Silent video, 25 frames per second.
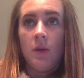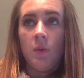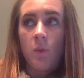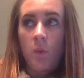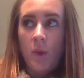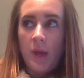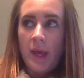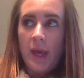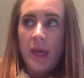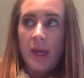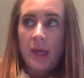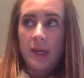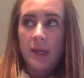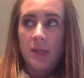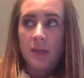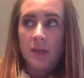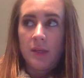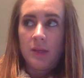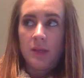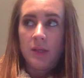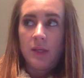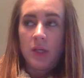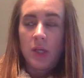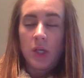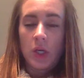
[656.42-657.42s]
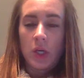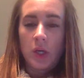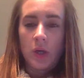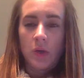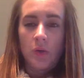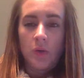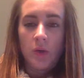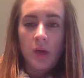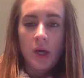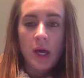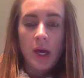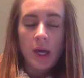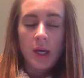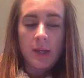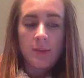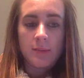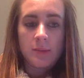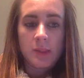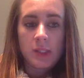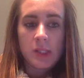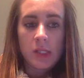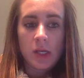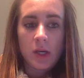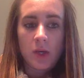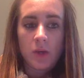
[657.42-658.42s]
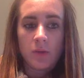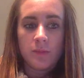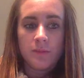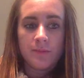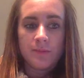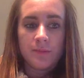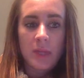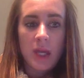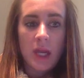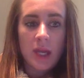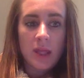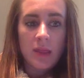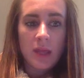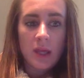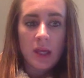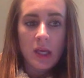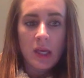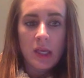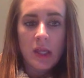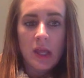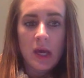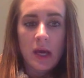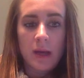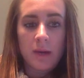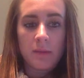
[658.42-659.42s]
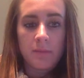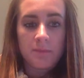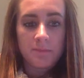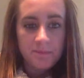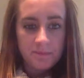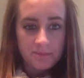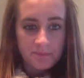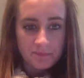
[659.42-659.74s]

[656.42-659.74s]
way, you know. Um, so I think that